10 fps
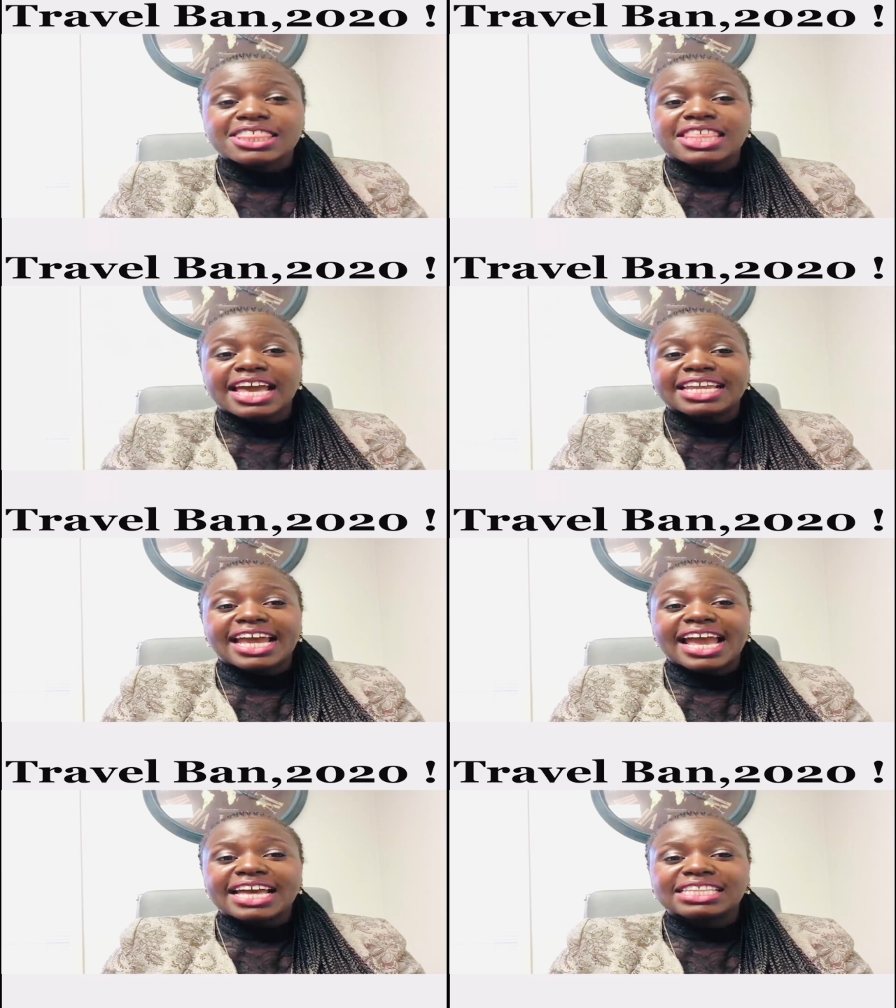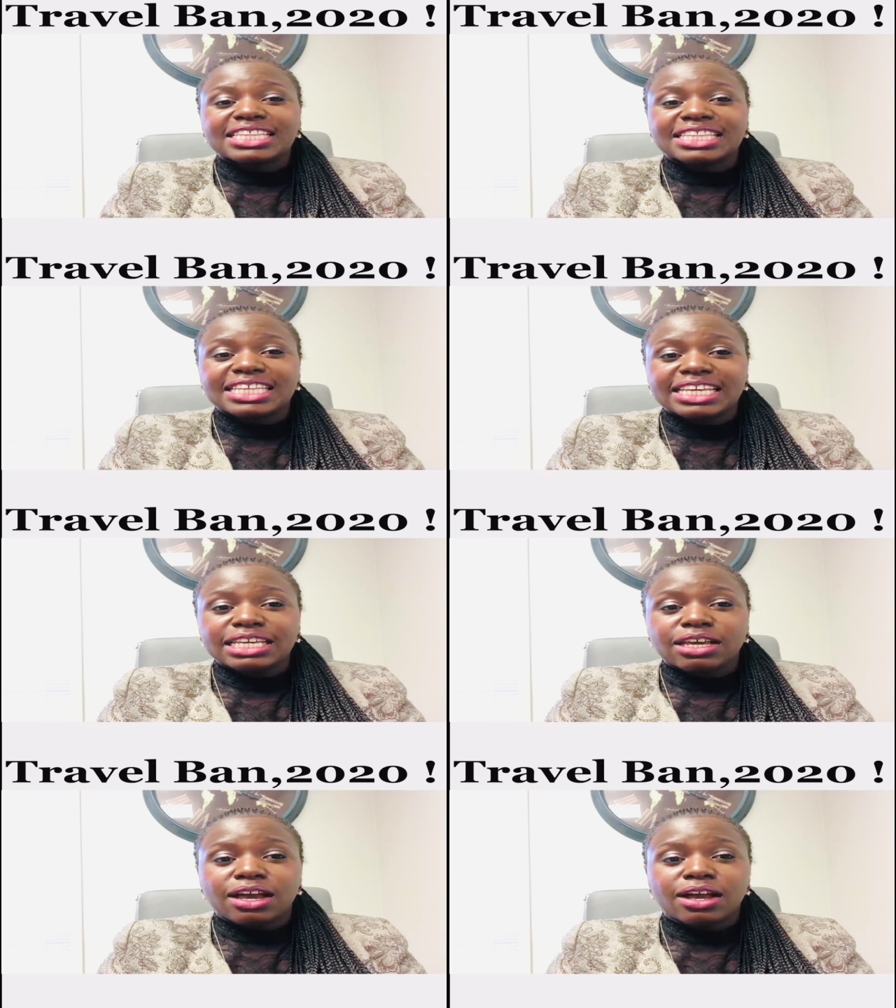that at the
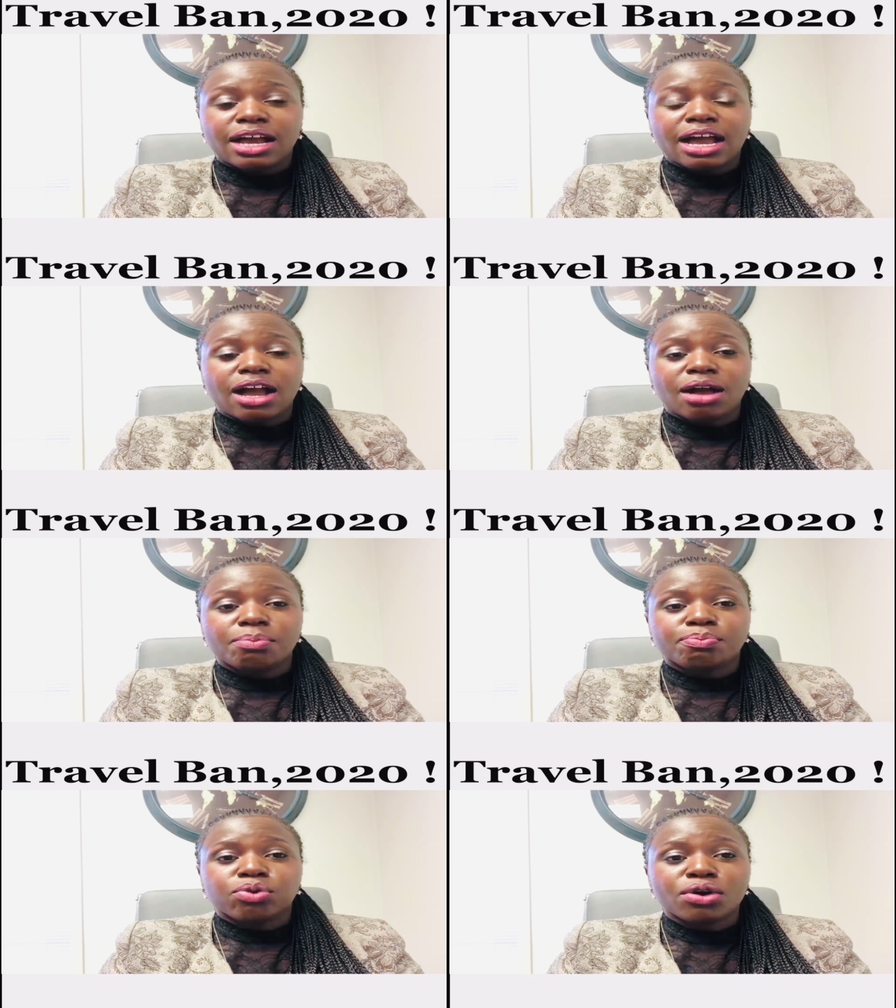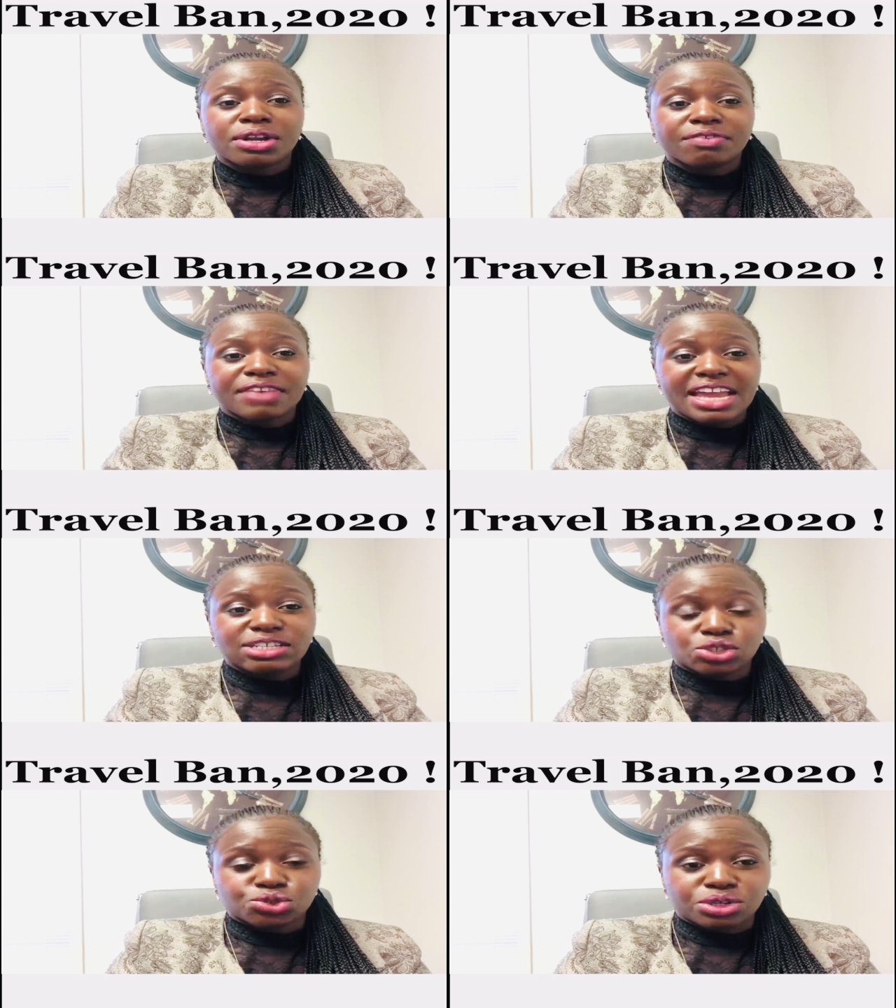port of
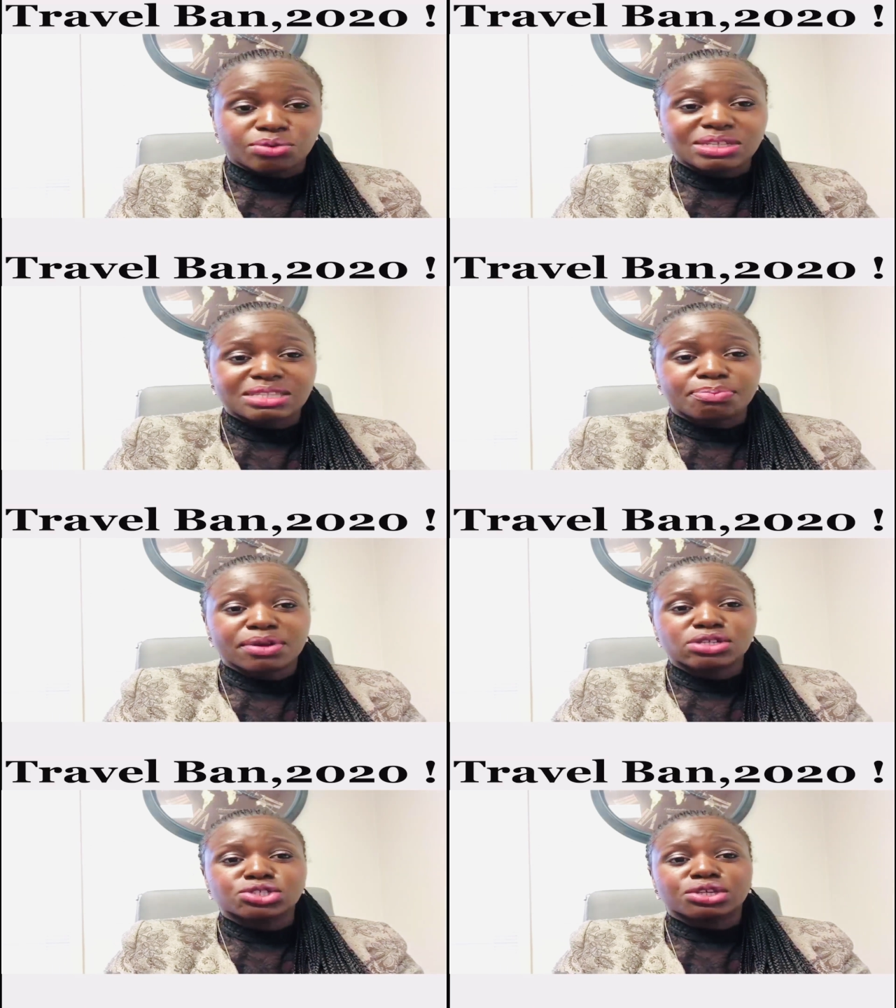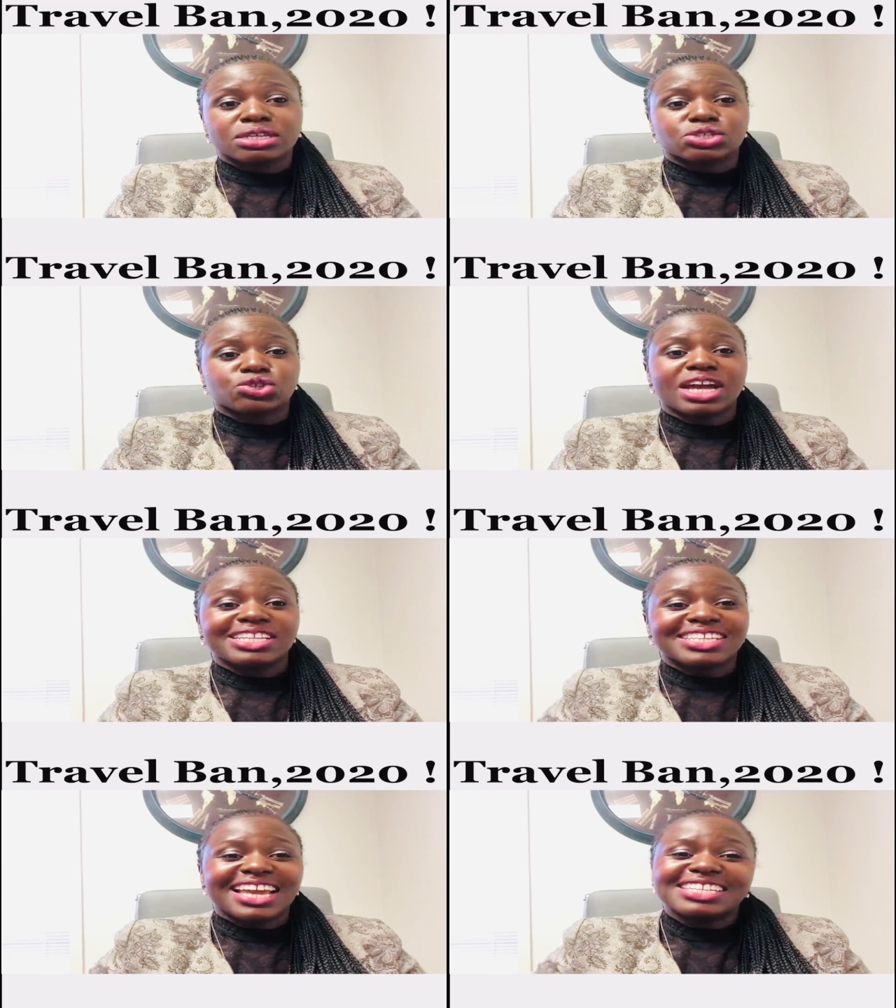entry, when the person is
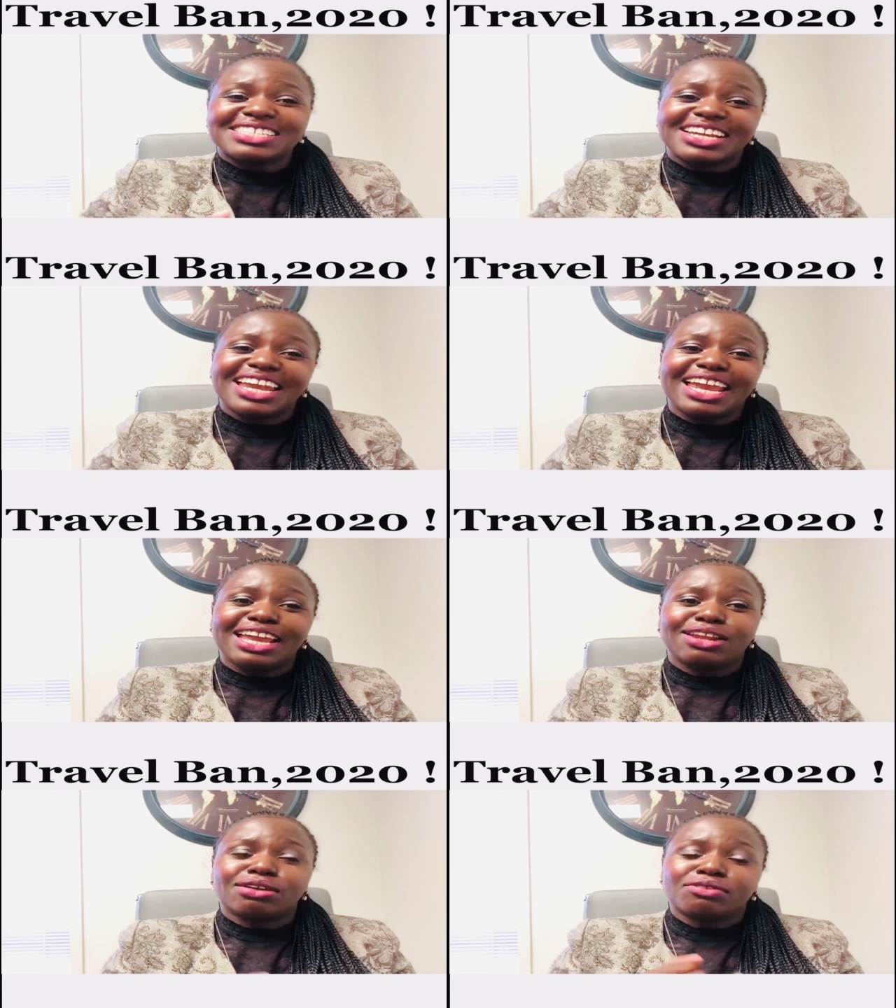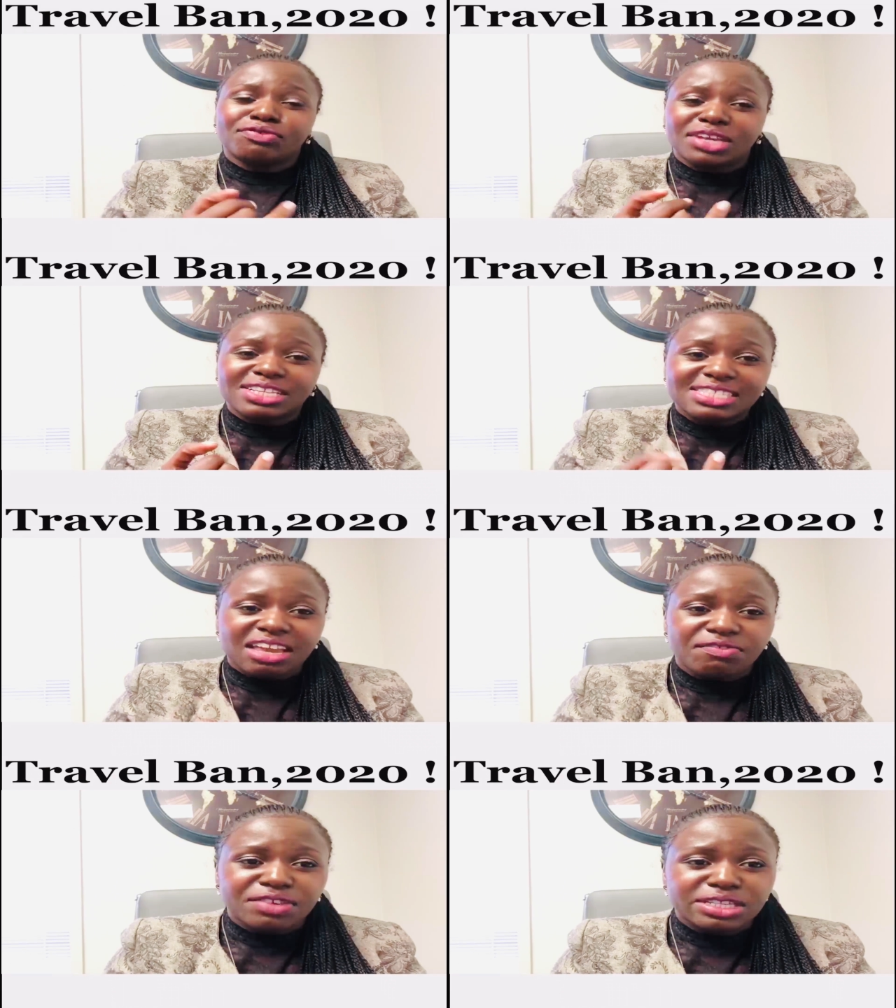trying to enter in on a
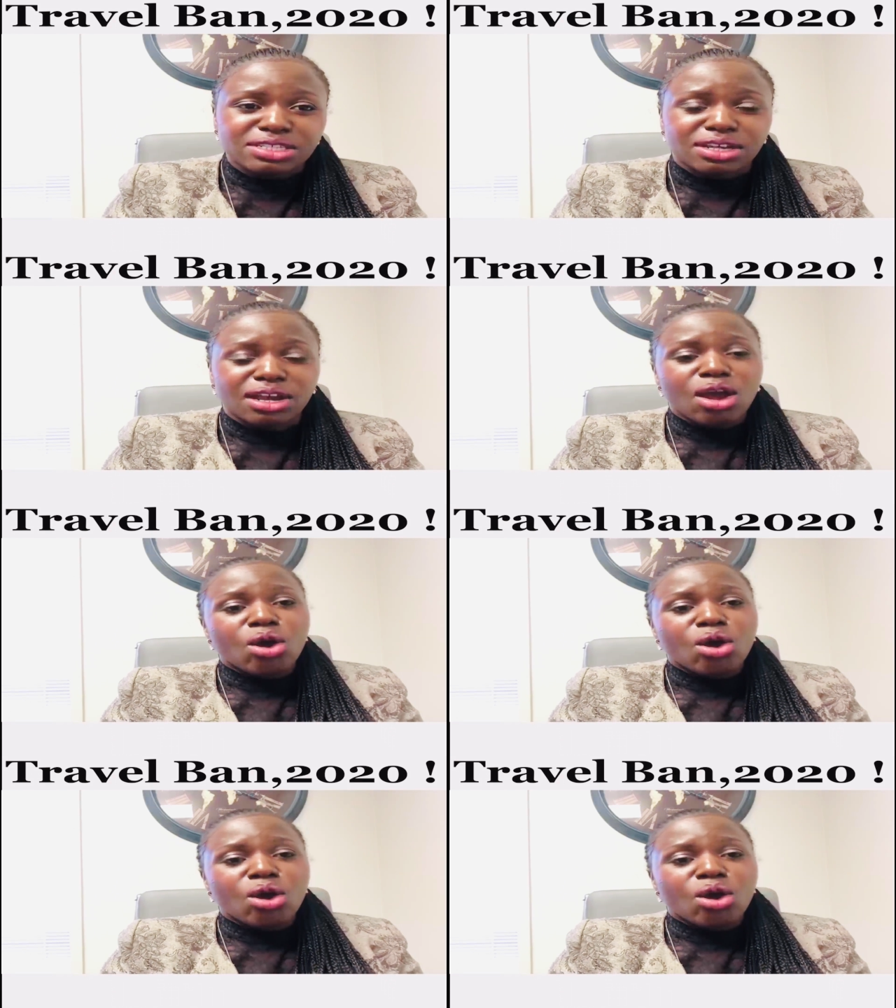fiancé visa